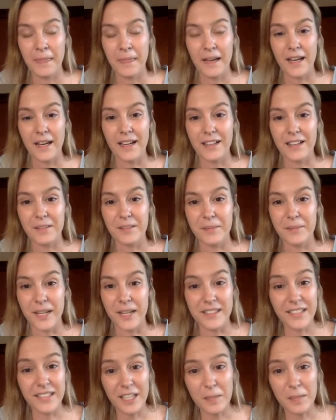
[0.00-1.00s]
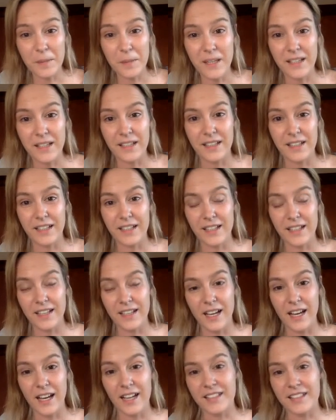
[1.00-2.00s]
And keeping
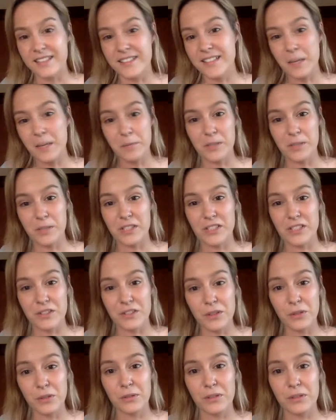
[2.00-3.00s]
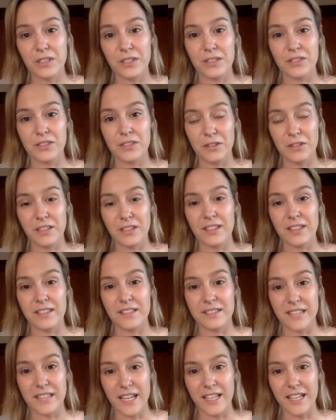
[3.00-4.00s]
temperatures cooler during the
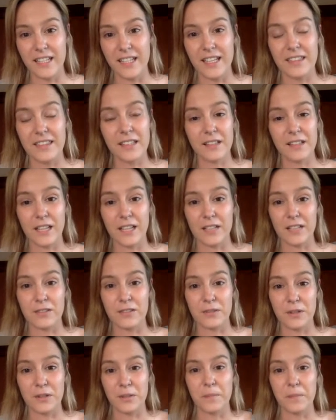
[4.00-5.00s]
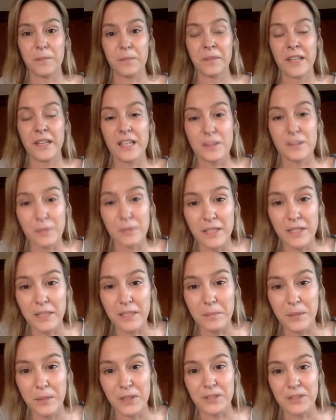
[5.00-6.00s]
day in the classroom is really
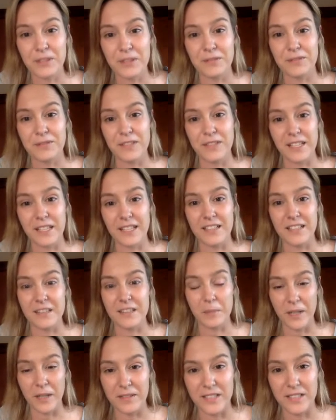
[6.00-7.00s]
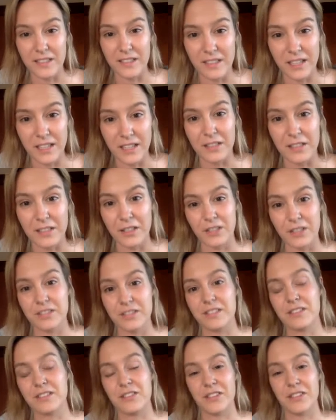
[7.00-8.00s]
important for the kids to be able to learn and
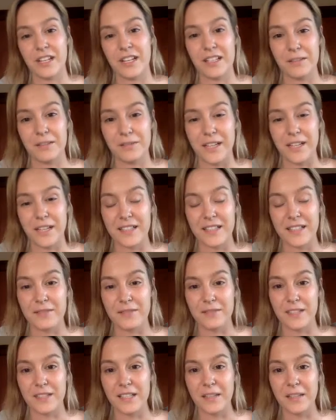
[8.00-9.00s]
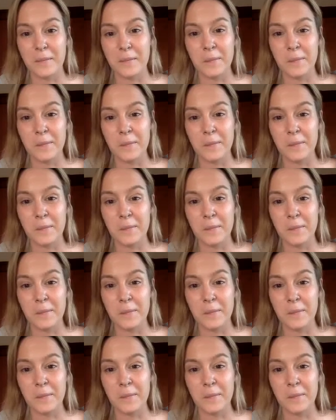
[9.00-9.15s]
concentrate effectively.